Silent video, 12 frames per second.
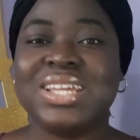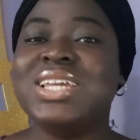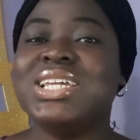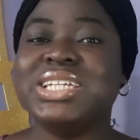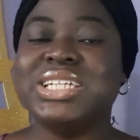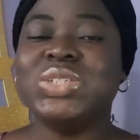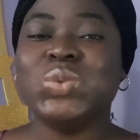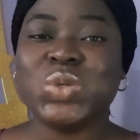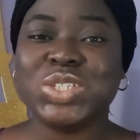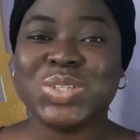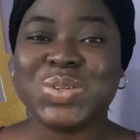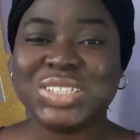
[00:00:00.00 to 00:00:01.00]
It
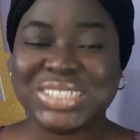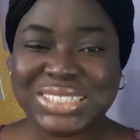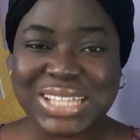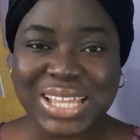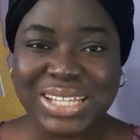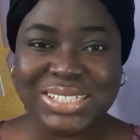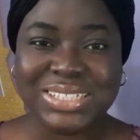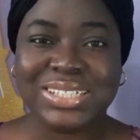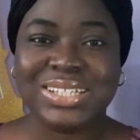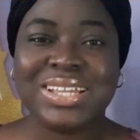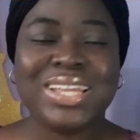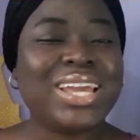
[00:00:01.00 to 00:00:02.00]
was not signed.
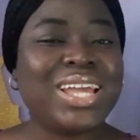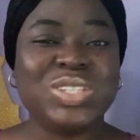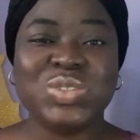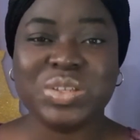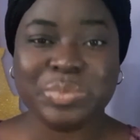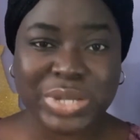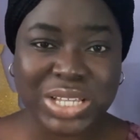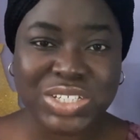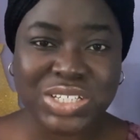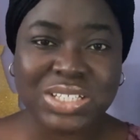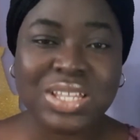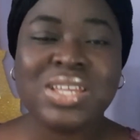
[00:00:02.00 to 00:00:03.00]
Can you
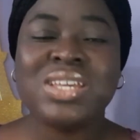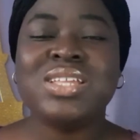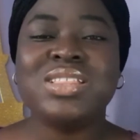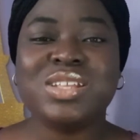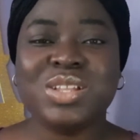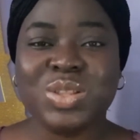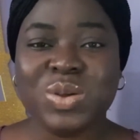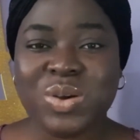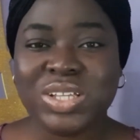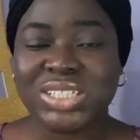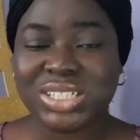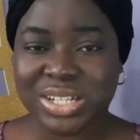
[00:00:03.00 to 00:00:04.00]
imagine? The law
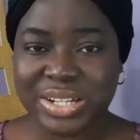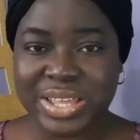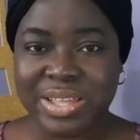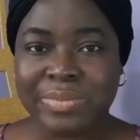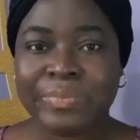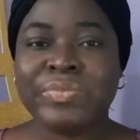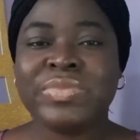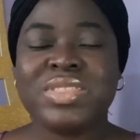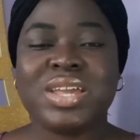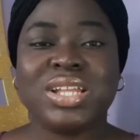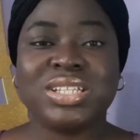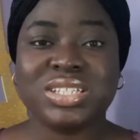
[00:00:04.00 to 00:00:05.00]
is clear. There
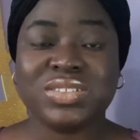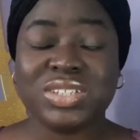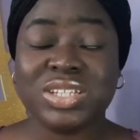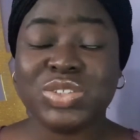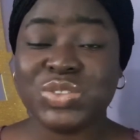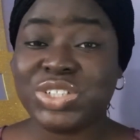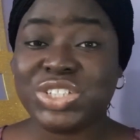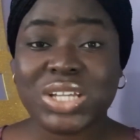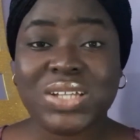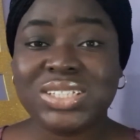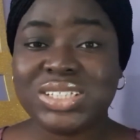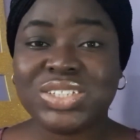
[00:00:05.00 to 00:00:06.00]
are the judicial
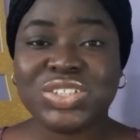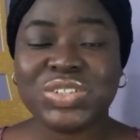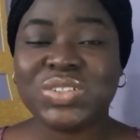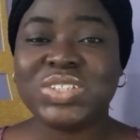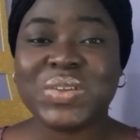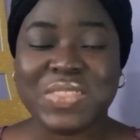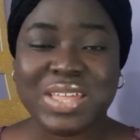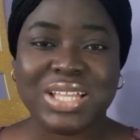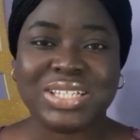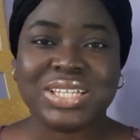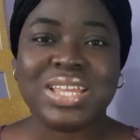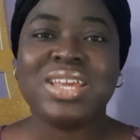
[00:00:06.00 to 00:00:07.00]
decisions on
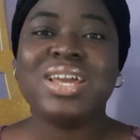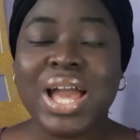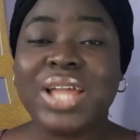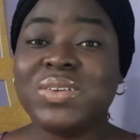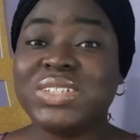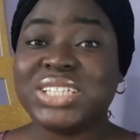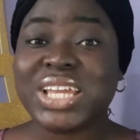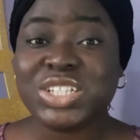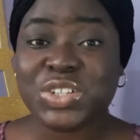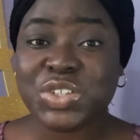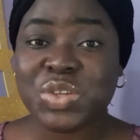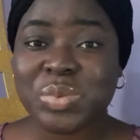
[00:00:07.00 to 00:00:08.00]
that. An unsigned
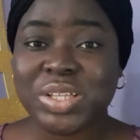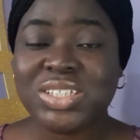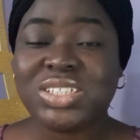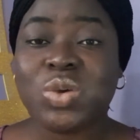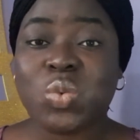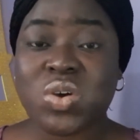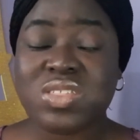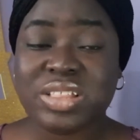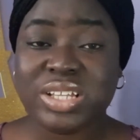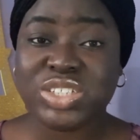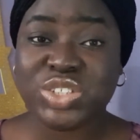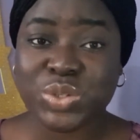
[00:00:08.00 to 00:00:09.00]
document is a
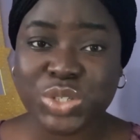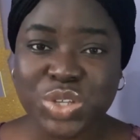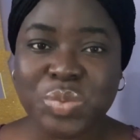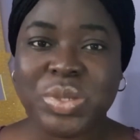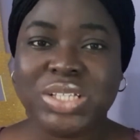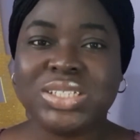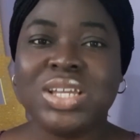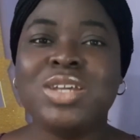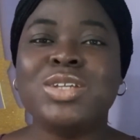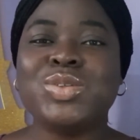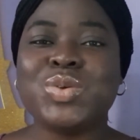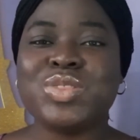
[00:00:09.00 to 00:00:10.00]
worthless document.
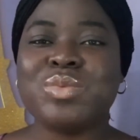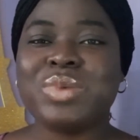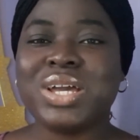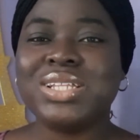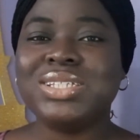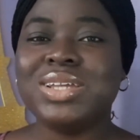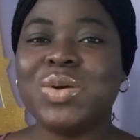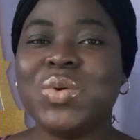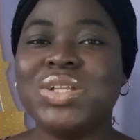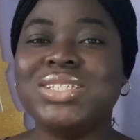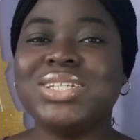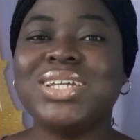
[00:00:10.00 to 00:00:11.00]
So the man
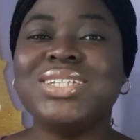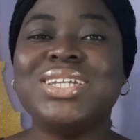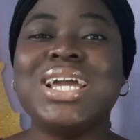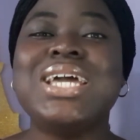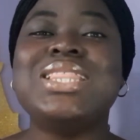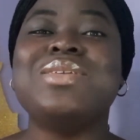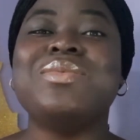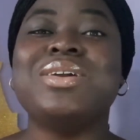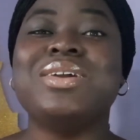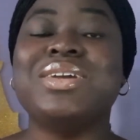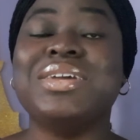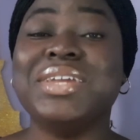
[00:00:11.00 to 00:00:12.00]
wanted
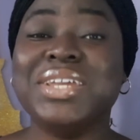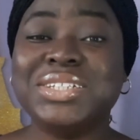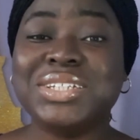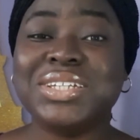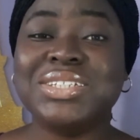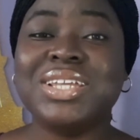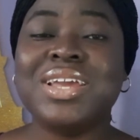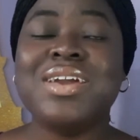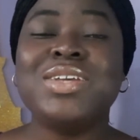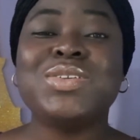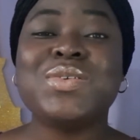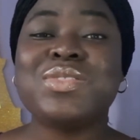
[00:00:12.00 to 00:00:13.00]
the agent,
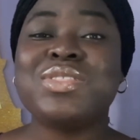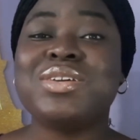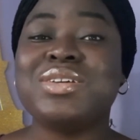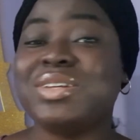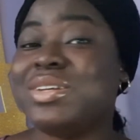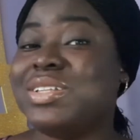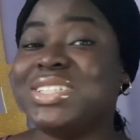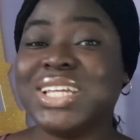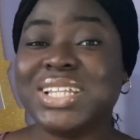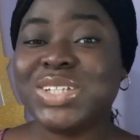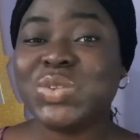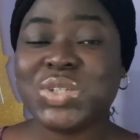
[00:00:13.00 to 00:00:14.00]
so the
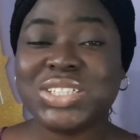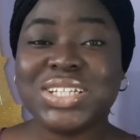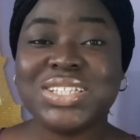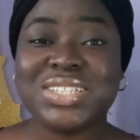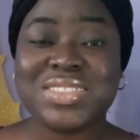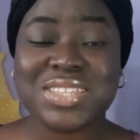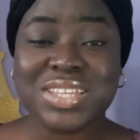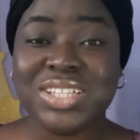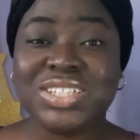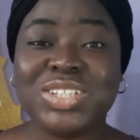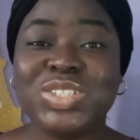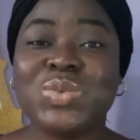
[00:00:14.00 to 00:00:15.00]
tenant wanted the
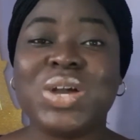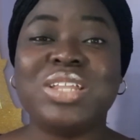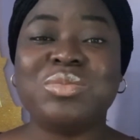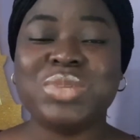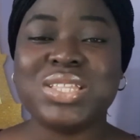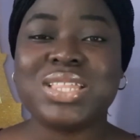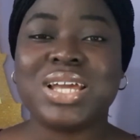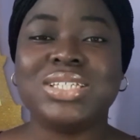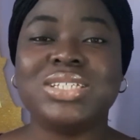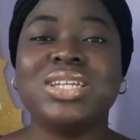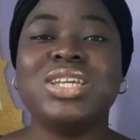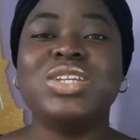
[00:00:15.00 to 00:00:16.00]
agent to admit that
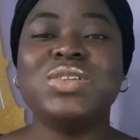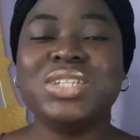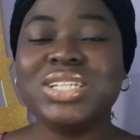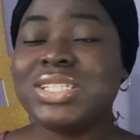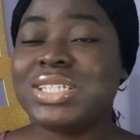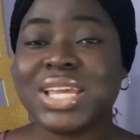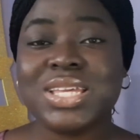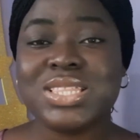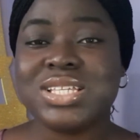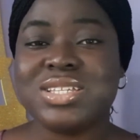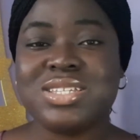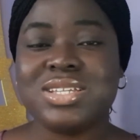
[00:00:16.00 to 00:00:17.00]
you didn't sign
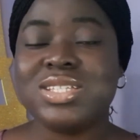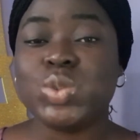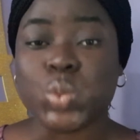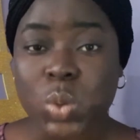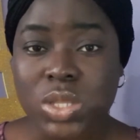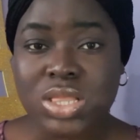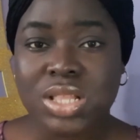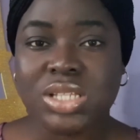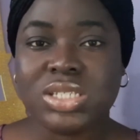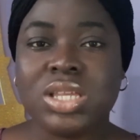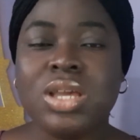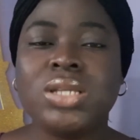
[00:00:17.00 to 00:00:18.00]
this, it's
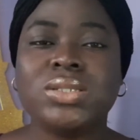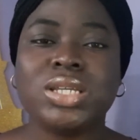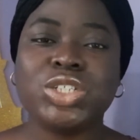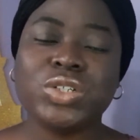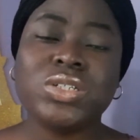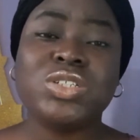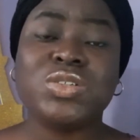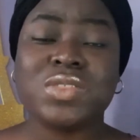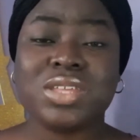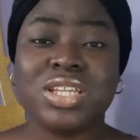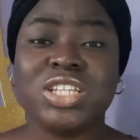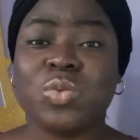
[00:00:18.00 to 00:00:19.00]
worthless. So I showed it to the
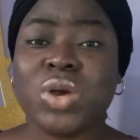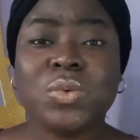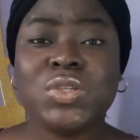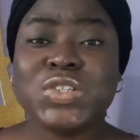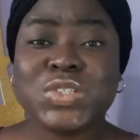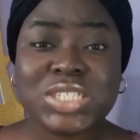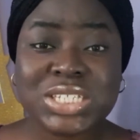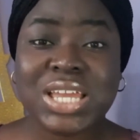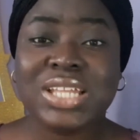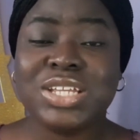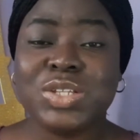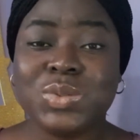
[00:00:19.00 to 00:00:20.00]
agent. Why won't you sign
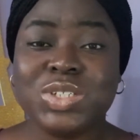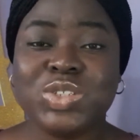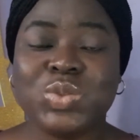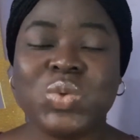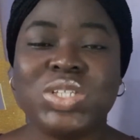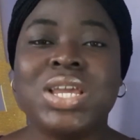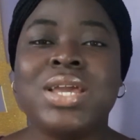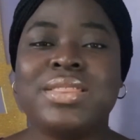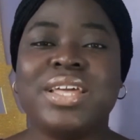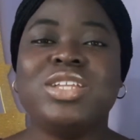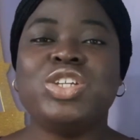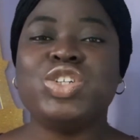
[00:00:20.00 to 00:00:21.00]
a notice to quit?
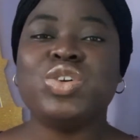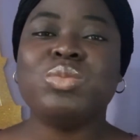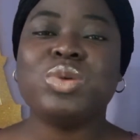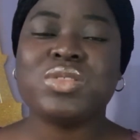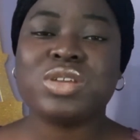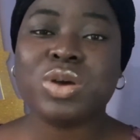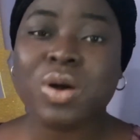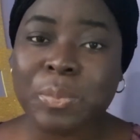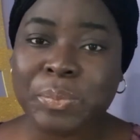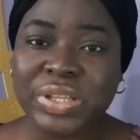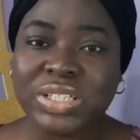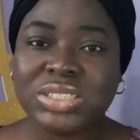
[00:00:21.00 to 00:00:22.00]
Then he showed me other
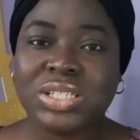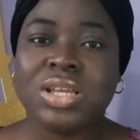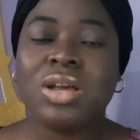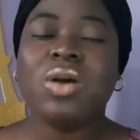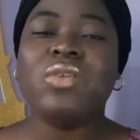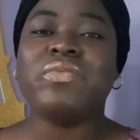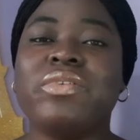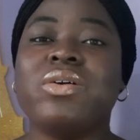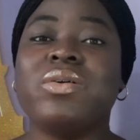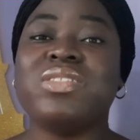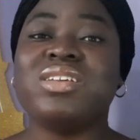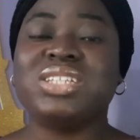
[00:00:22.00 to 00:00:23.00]
copies of
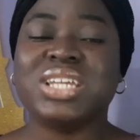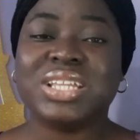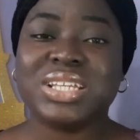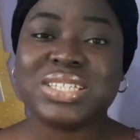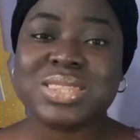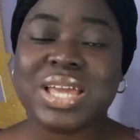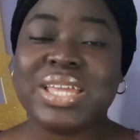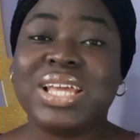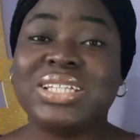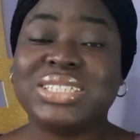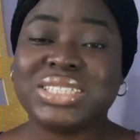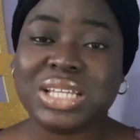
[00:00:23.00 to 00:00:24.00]
other tenants that he had
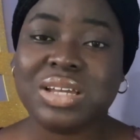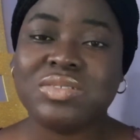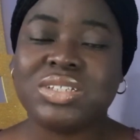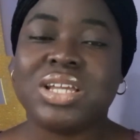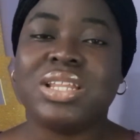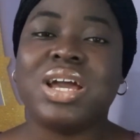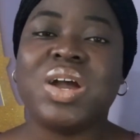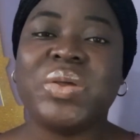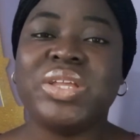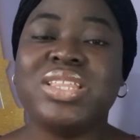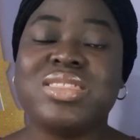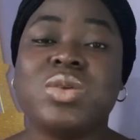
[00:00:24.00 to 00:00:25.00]
served and how
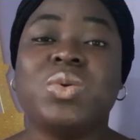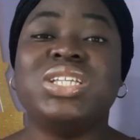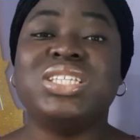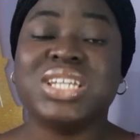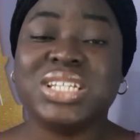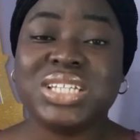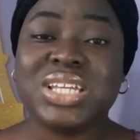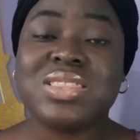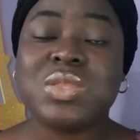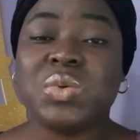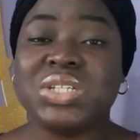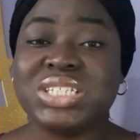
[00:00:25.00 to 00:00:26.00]
they were dated, they
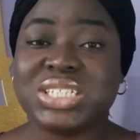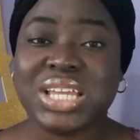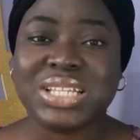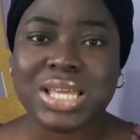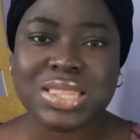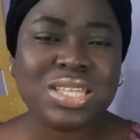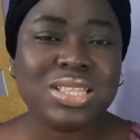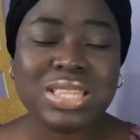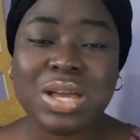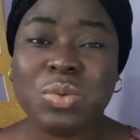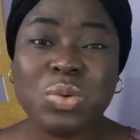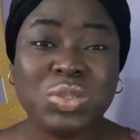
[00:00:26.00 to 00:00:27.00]
were signed. I think
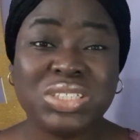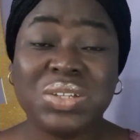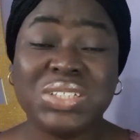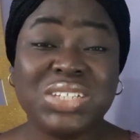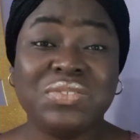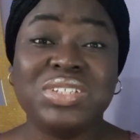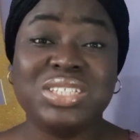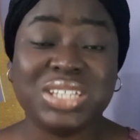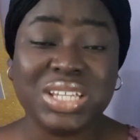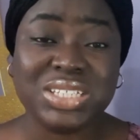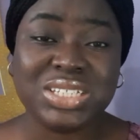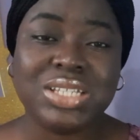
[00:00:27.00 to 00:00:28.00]
that one was not even
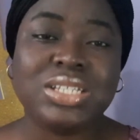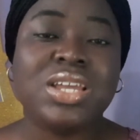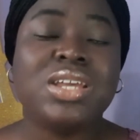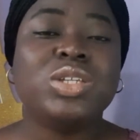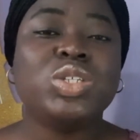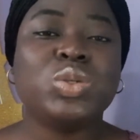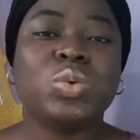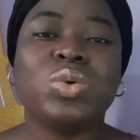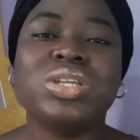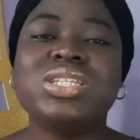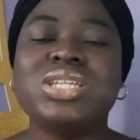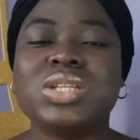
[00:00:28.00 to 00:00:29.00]
dated. So
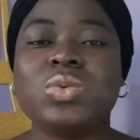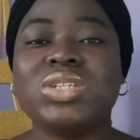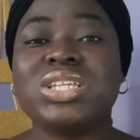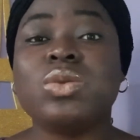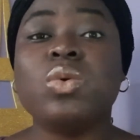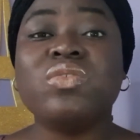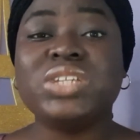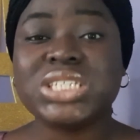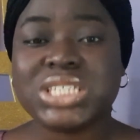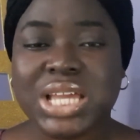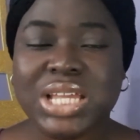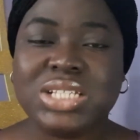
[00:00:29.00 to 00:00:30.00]
he said it was an
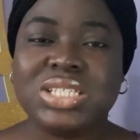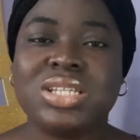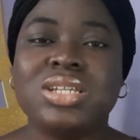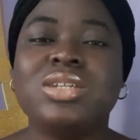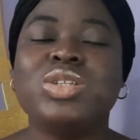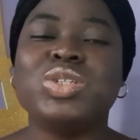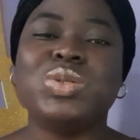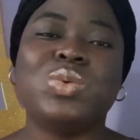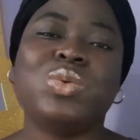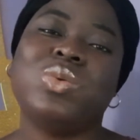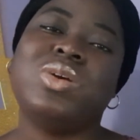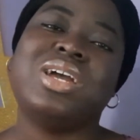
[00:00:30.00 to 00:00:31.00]
oversight.
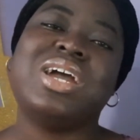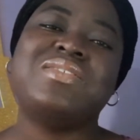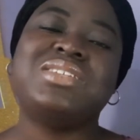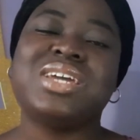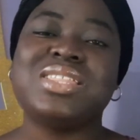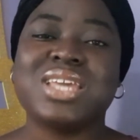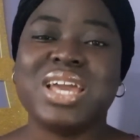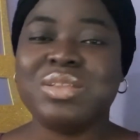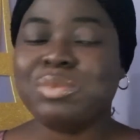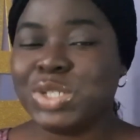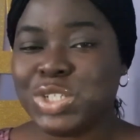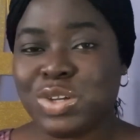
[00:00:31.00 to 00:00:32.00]
So after the
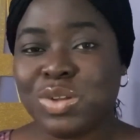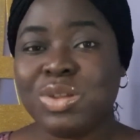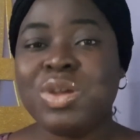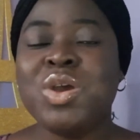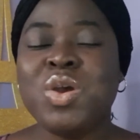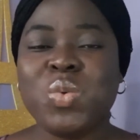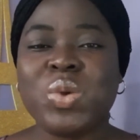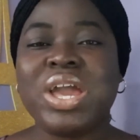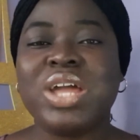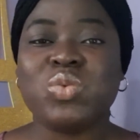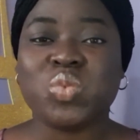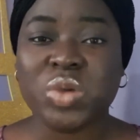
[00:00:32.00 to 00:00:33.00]
admission, we
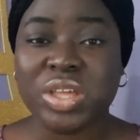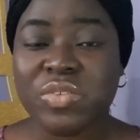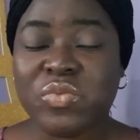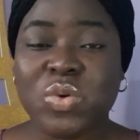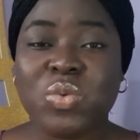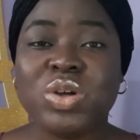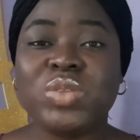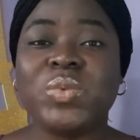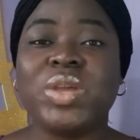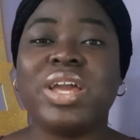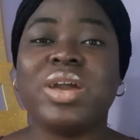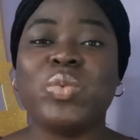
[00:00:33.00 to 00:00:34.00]
had way forward, we
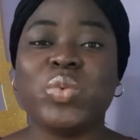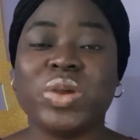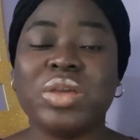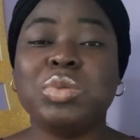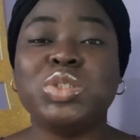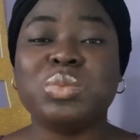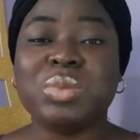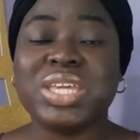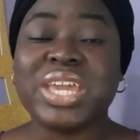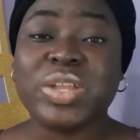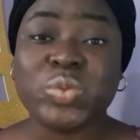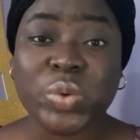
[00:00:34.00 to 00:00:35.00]
were able to make
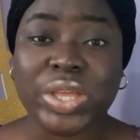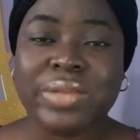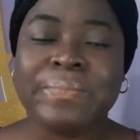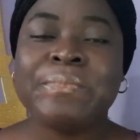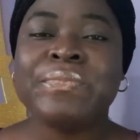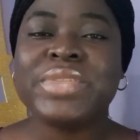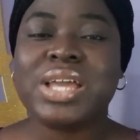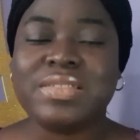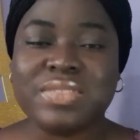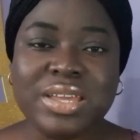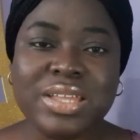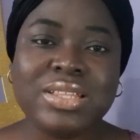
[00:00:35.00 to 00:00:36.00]
headway, and
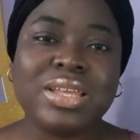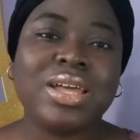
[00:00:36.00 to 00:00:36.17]
then